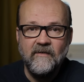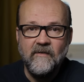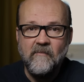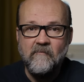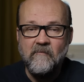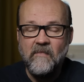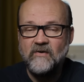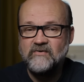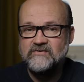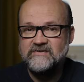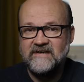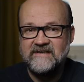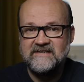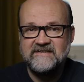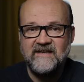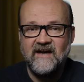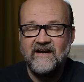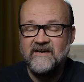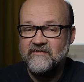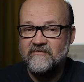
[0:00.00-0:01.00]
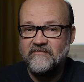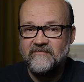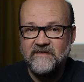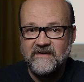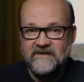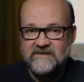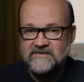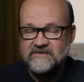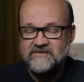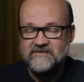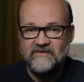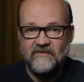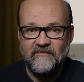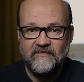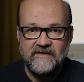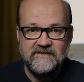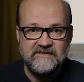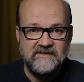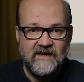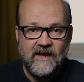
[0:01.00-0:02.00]
most exciting features of
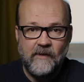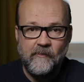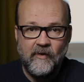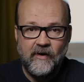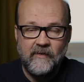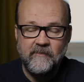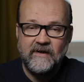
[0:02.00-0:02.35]
this camera,